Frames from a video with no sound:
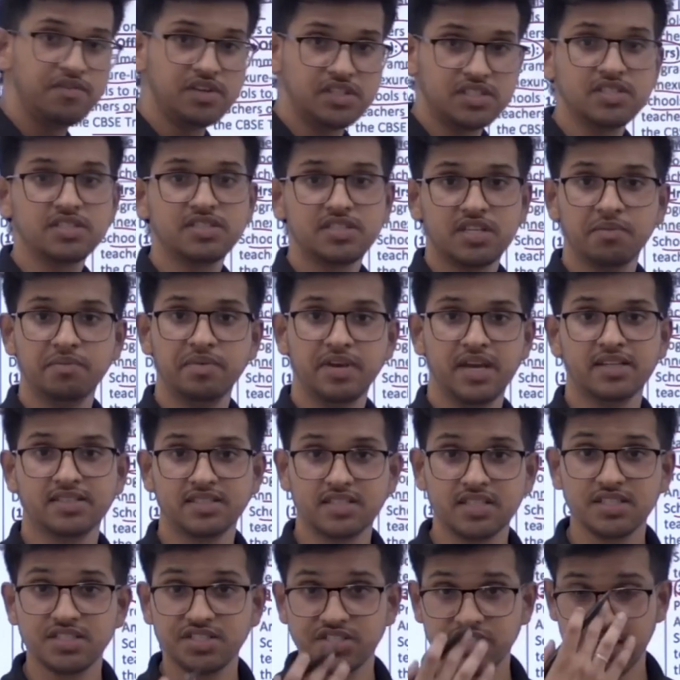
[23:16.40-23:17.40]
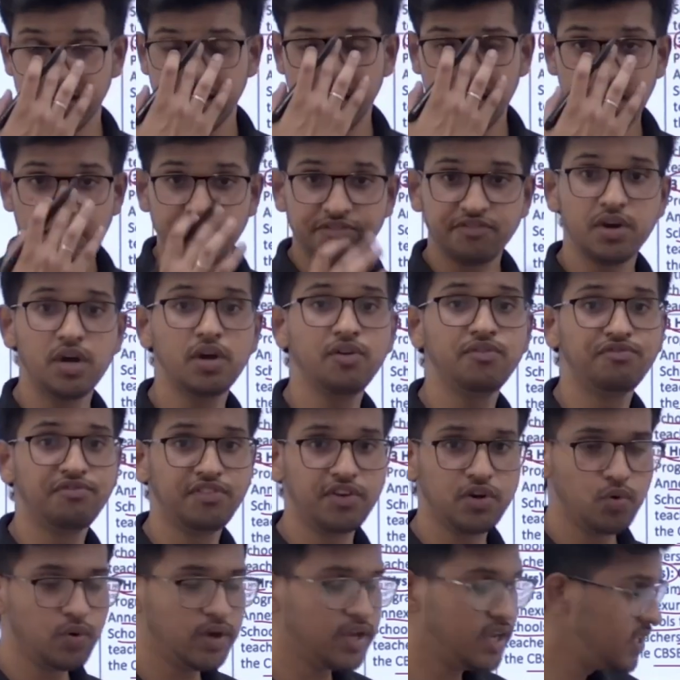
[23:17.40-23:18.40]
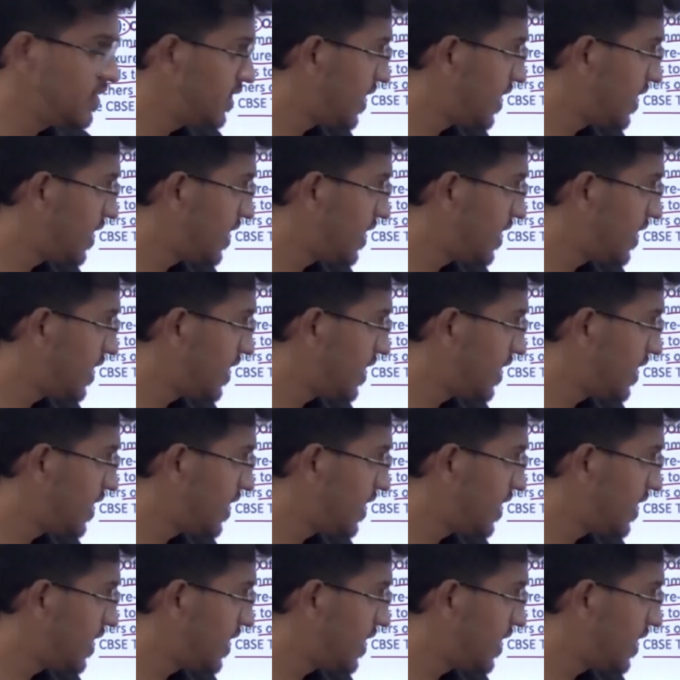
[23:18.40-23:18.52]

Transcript: which is CBSE's channel, if you are viewing